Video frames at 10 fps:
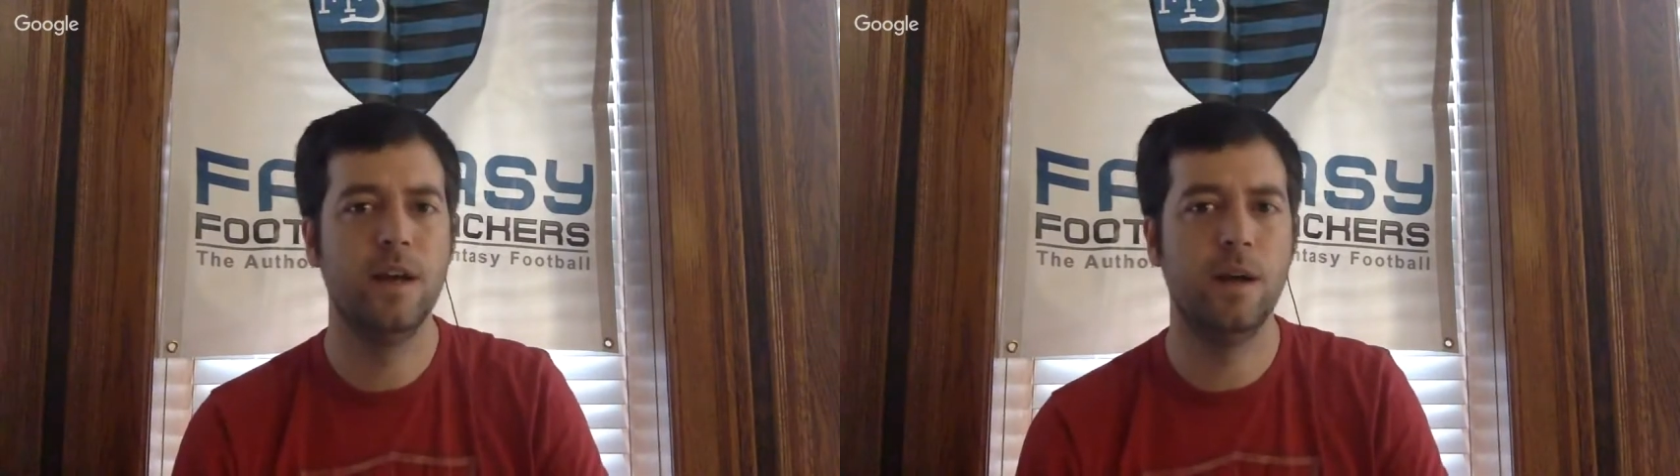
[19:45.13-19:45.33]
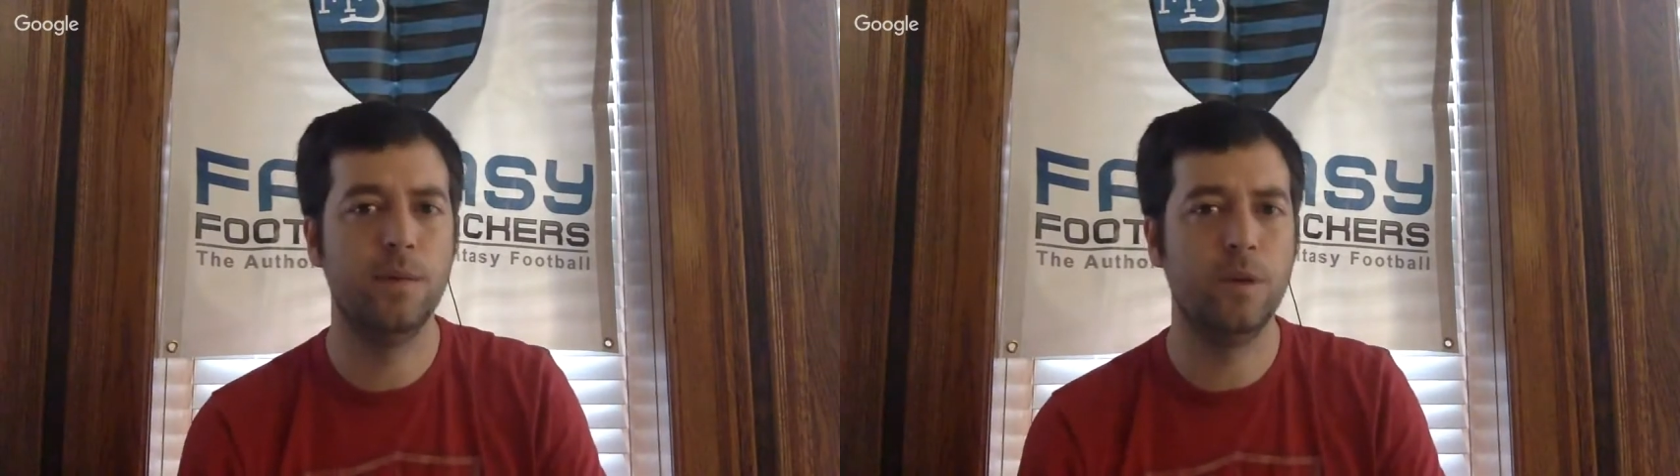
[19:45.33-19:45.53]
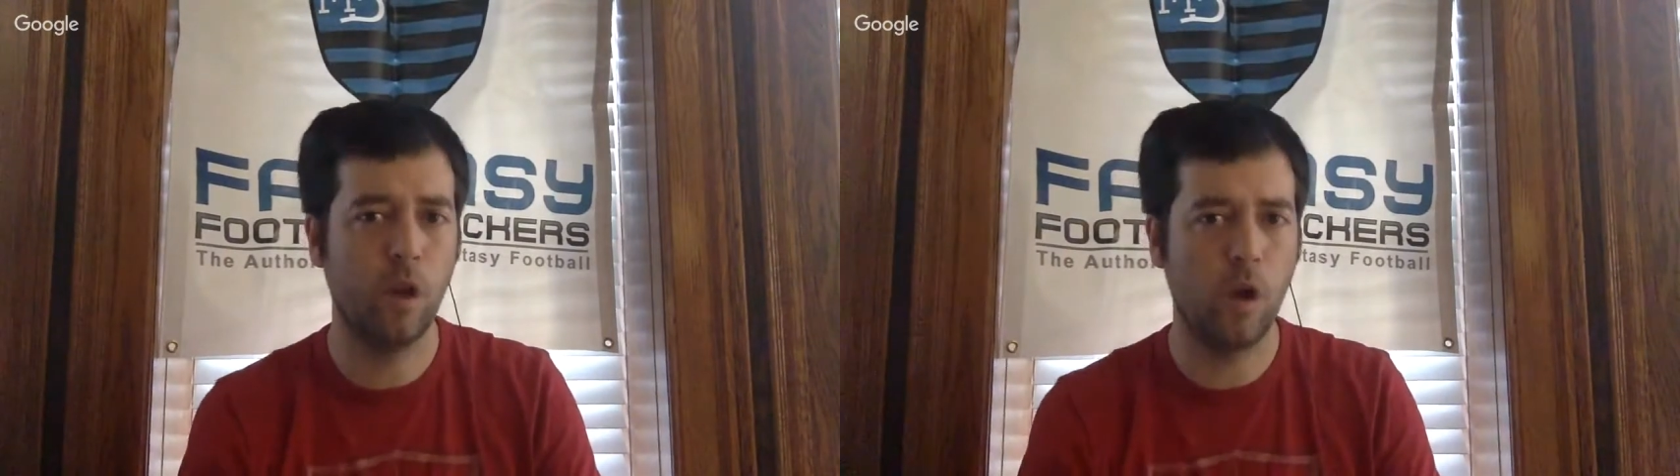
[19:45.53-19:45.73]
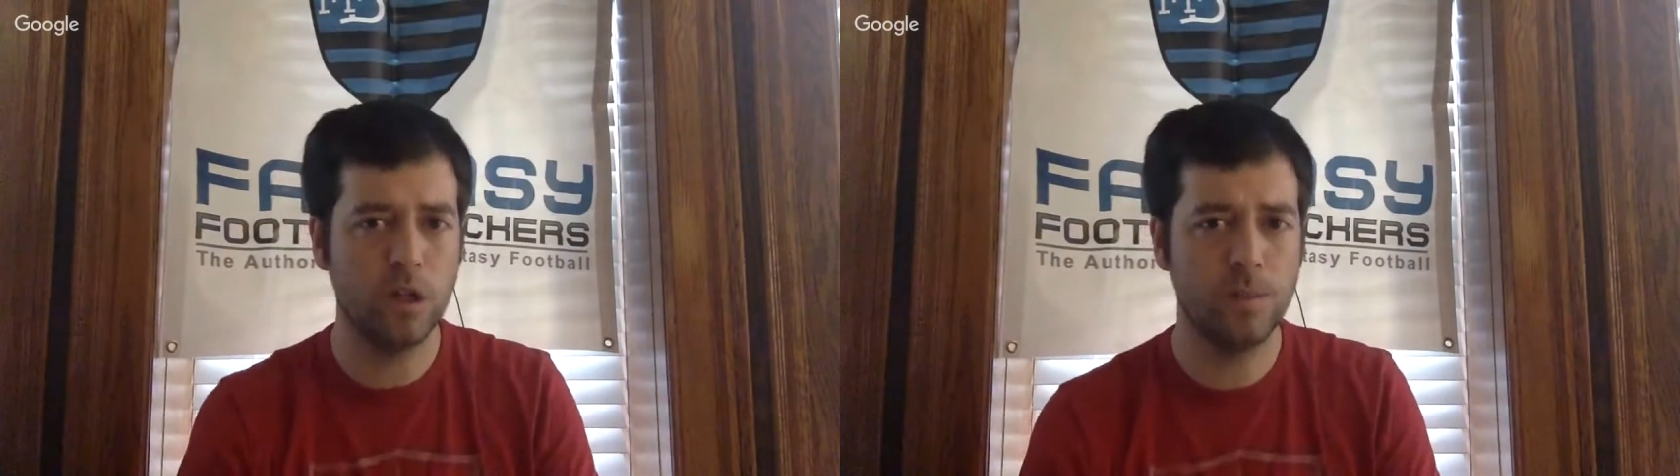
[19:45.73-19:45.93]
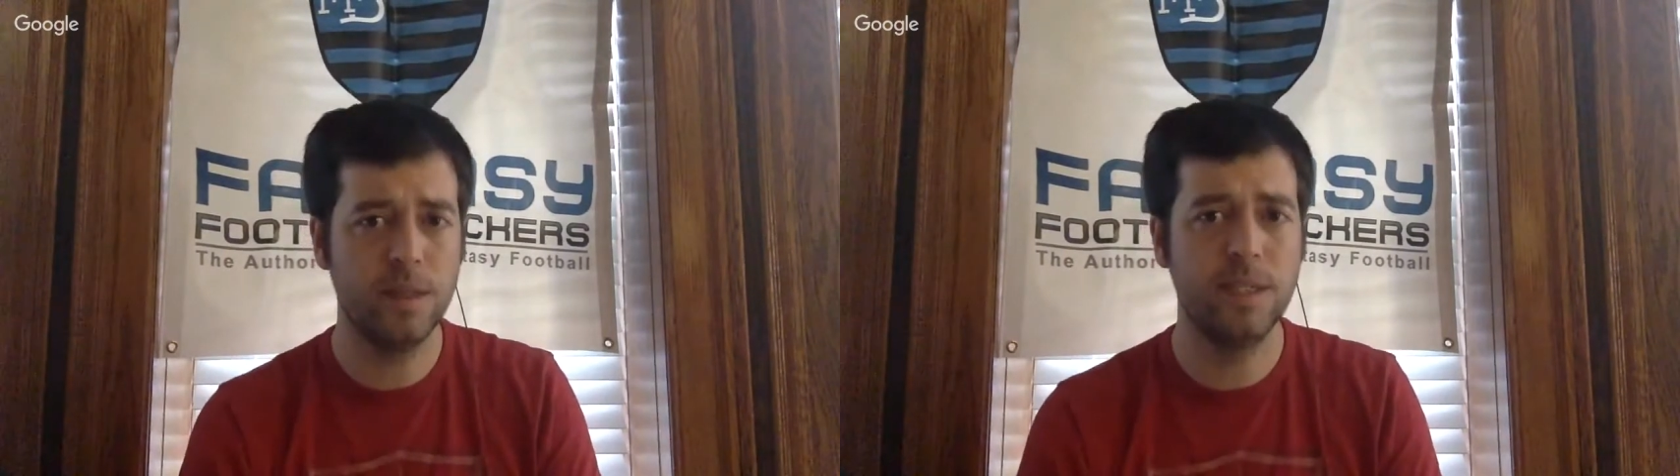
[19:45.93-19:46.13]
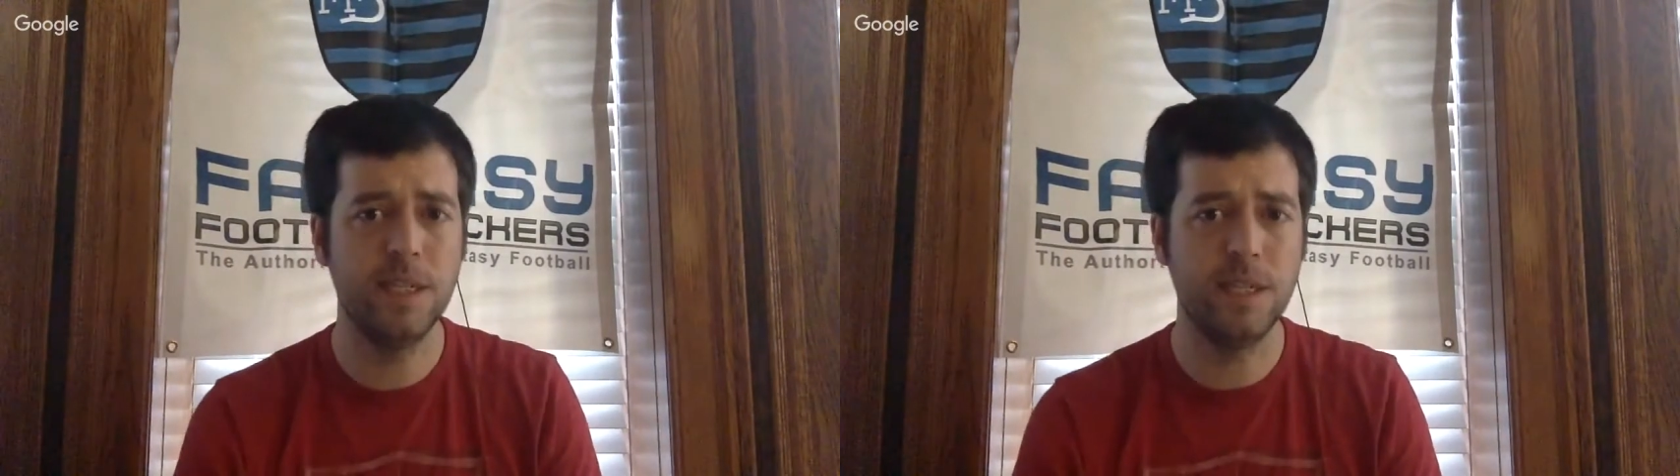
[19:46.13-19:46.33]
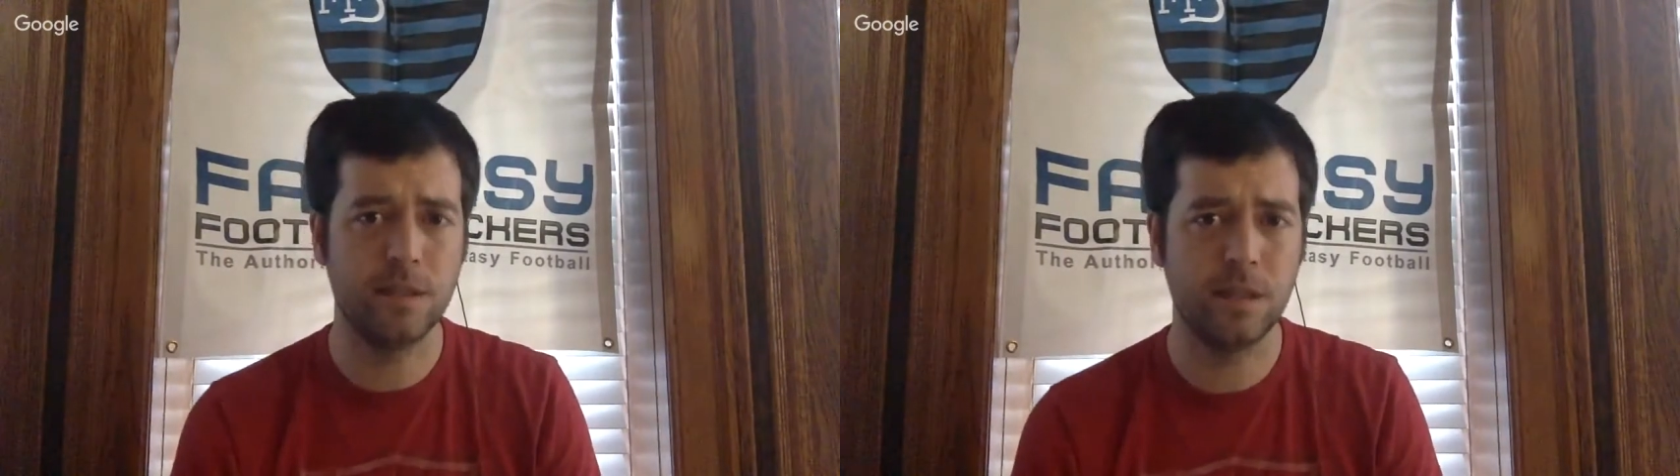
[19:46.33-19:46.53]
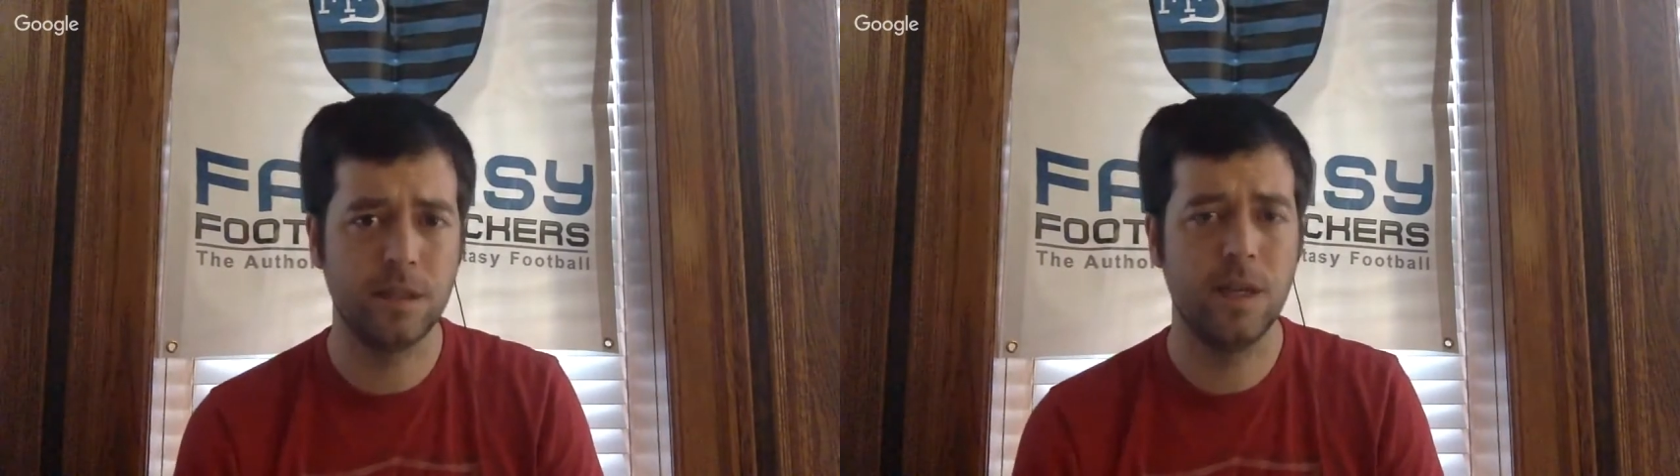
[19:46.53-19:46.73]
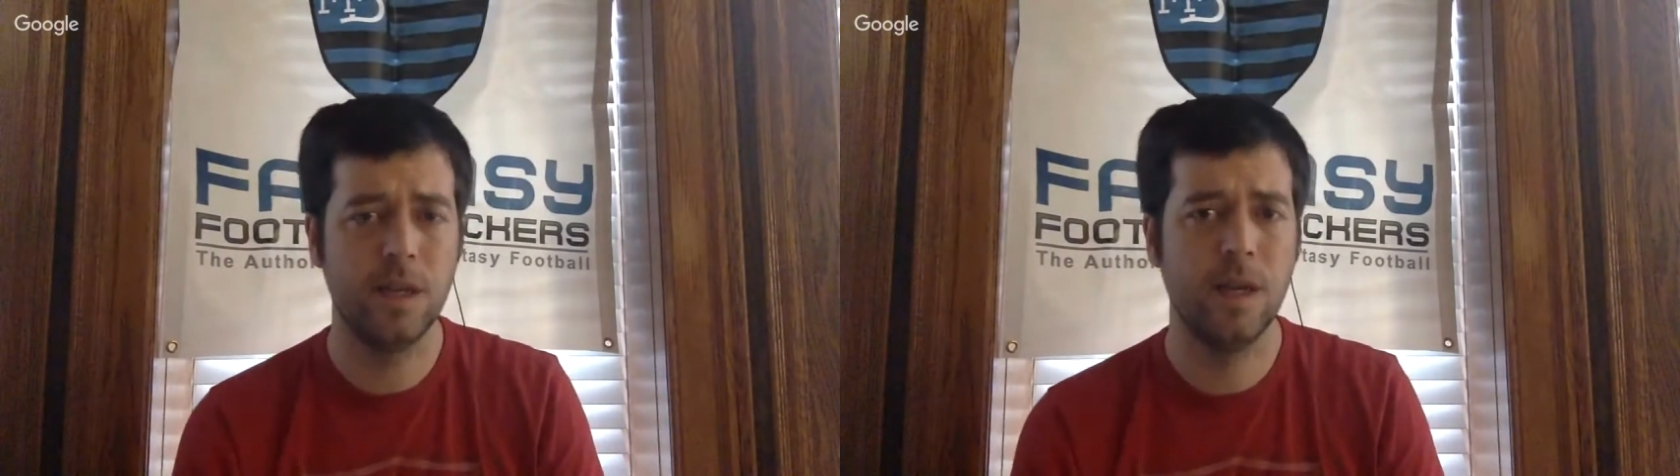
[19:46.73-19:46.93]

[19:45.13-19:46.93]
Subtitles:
Long's been decent.